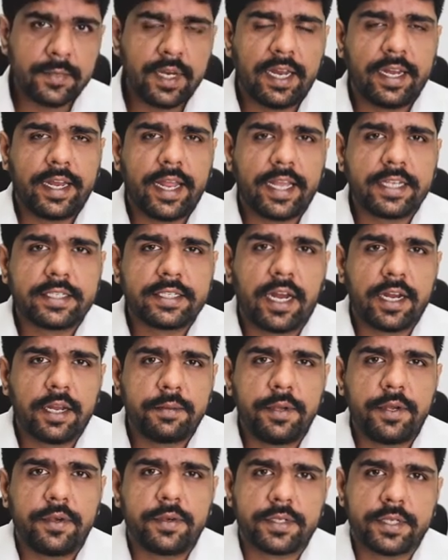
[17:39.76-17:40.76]
tech startup
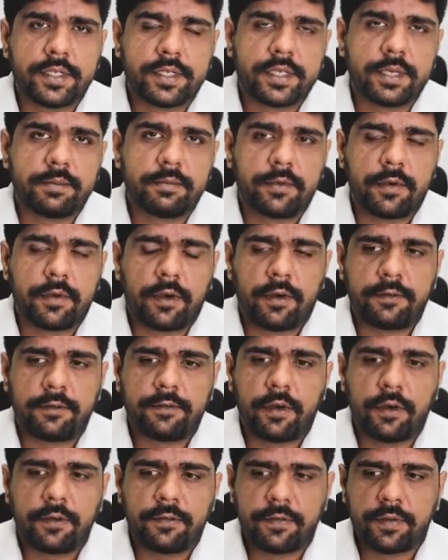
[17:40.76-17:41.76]
ecosystem of,
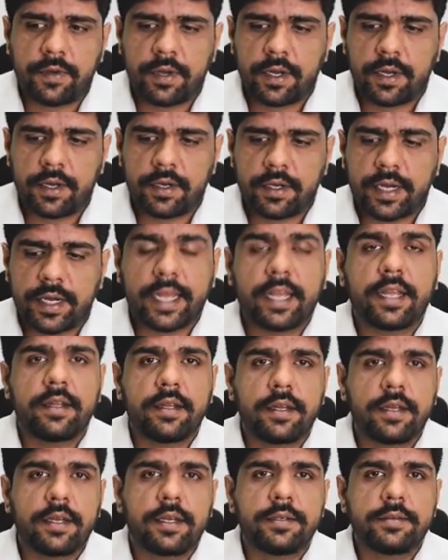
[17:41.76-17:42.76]
of uh, tech
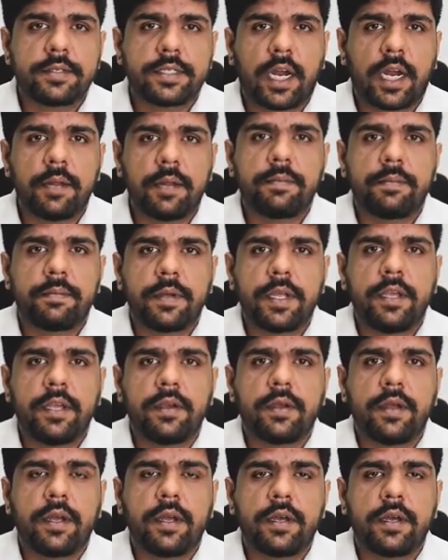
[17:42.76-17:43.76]
uh, startup
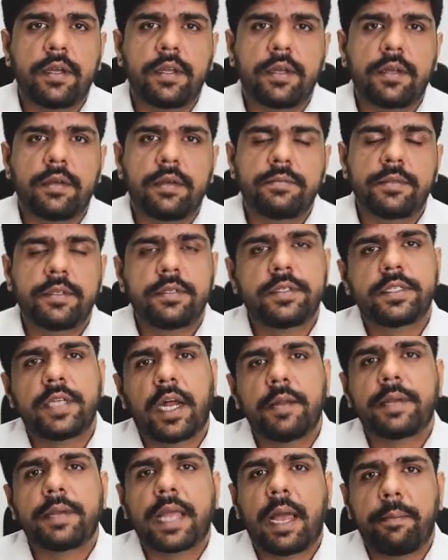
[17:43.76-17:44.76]
uh, uh
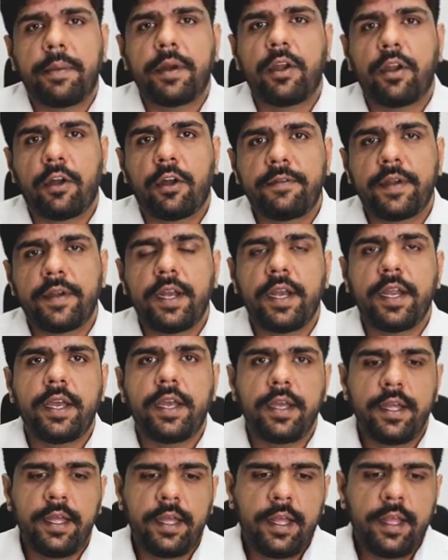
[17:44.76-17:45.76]
startup capital of
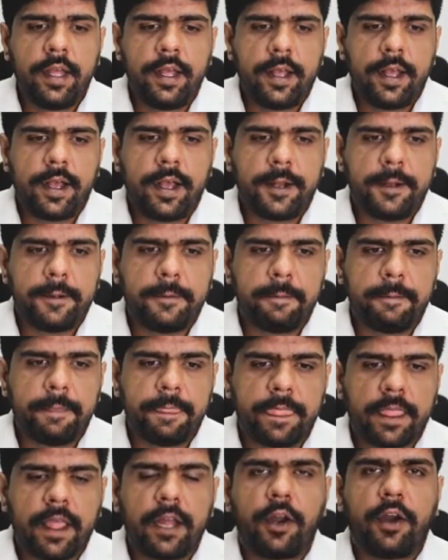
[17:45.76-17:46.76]
India.
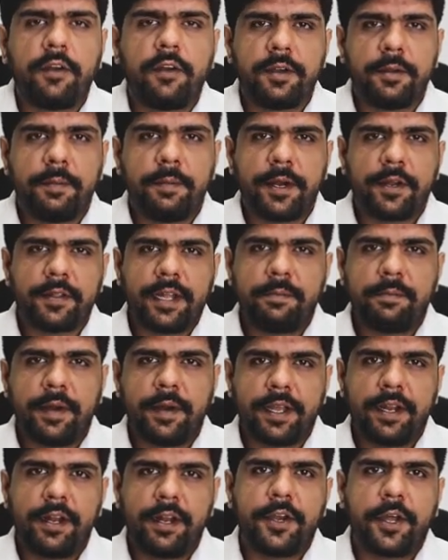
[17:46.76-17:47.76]
Um, a lot of debate on that
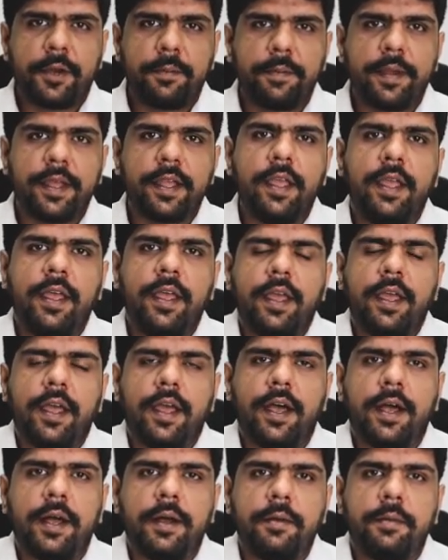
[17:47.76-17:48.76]
particular topic,
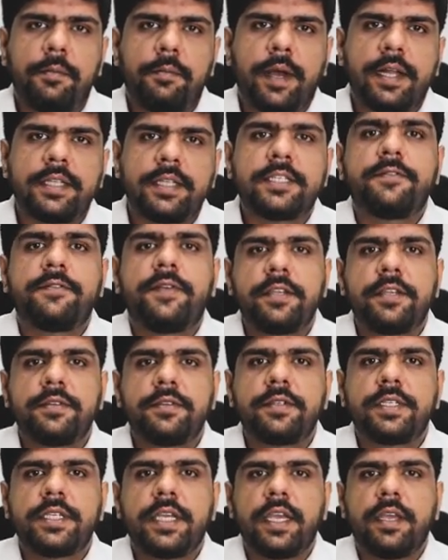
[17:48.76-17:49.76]
uh, but suffice to
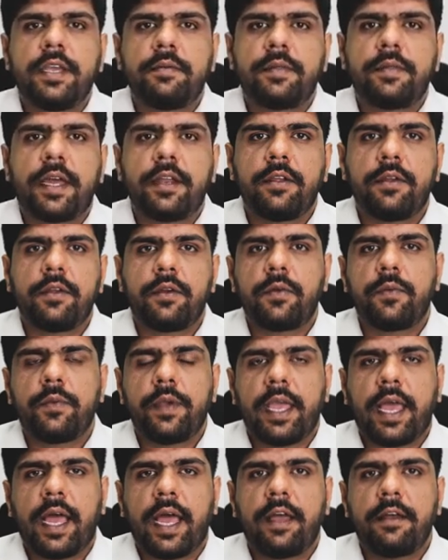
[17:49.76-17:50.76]
say that you know we
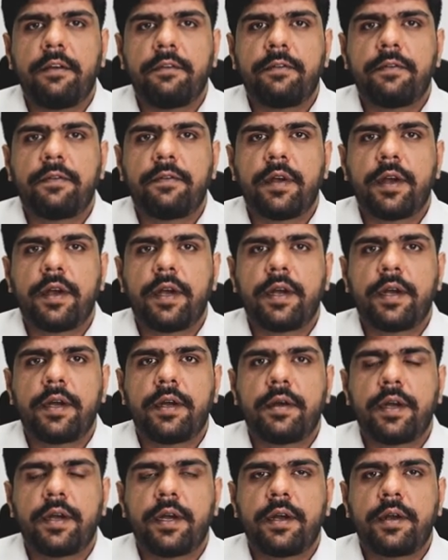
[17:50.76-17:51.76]
have a,
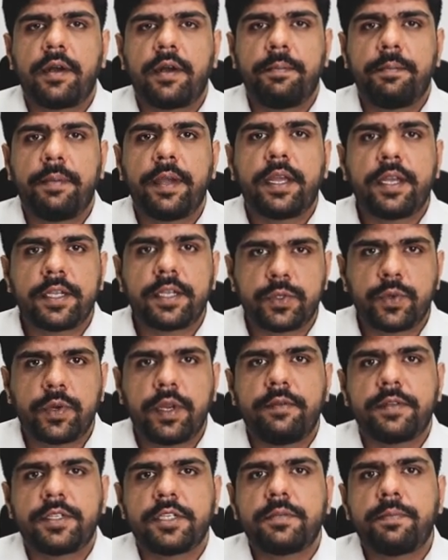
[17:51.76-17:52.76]
a, bigger story
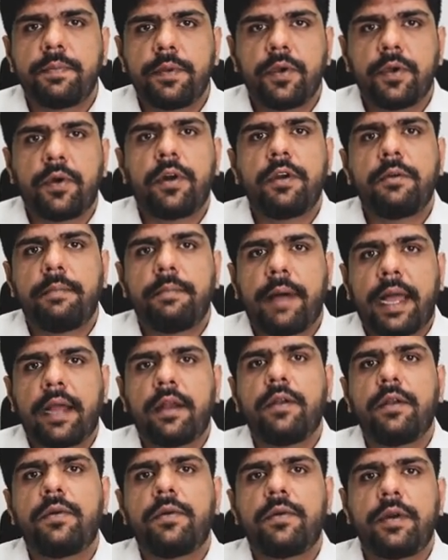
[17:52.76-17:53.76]
which is beyond
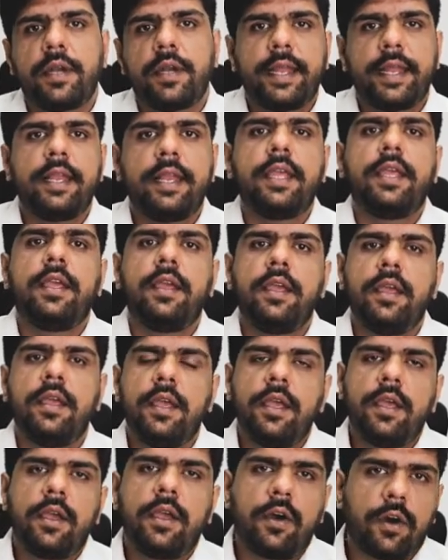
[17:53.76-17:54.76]
Bangalore, Delhi,
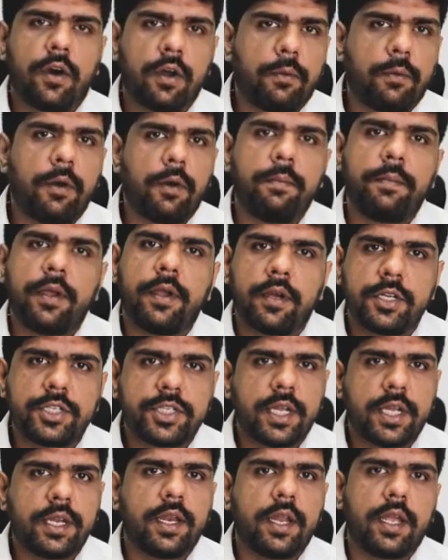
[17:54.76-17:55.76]
or Bombay, or
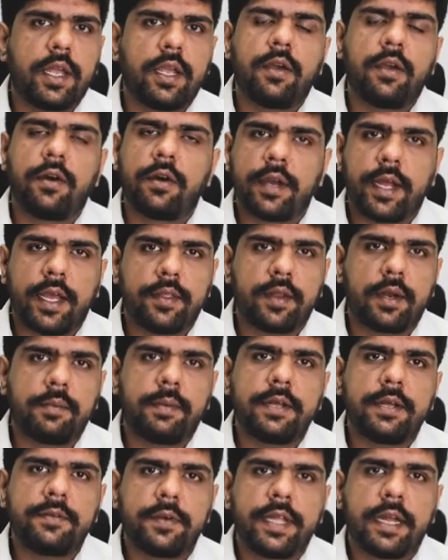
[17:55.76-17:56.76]
Chennai, or
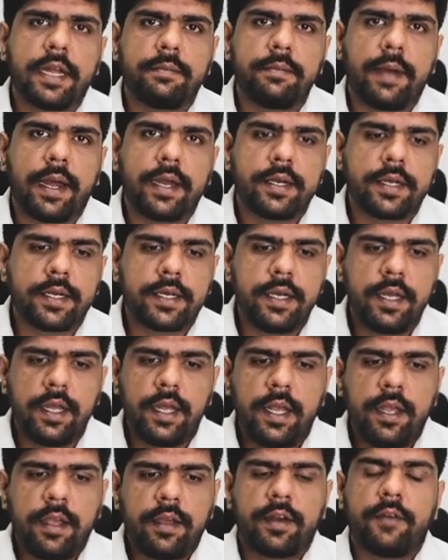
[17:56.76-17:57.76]
Hyderabad for that matter.
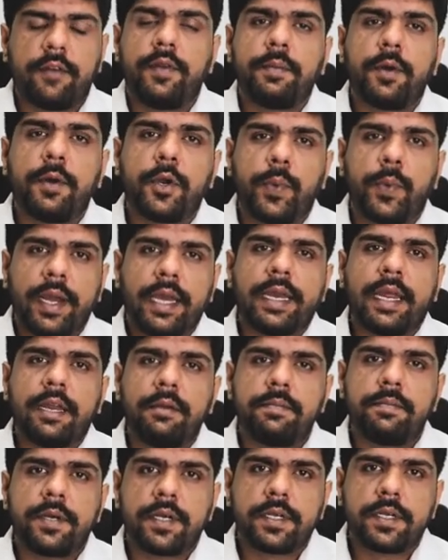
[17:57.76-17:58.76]
Roughly about
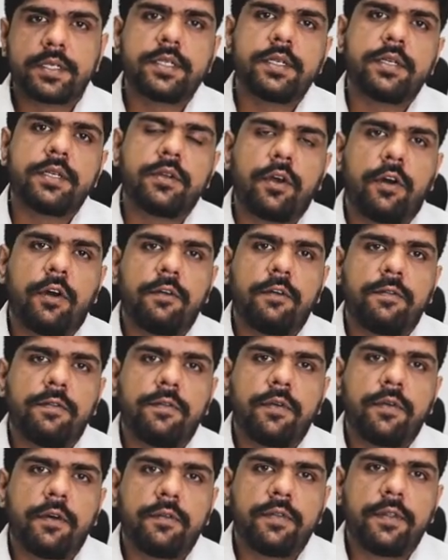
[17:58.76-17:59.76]
29% of,
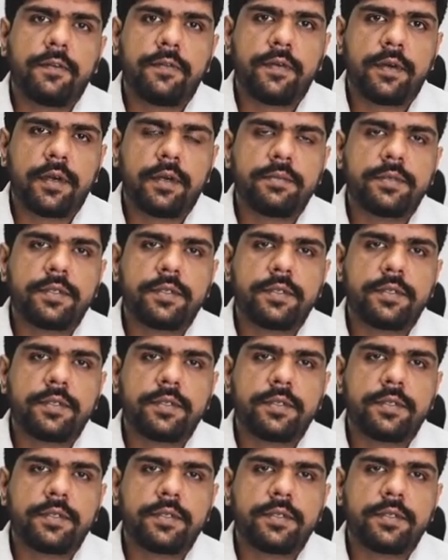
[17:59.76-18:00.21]
of the firms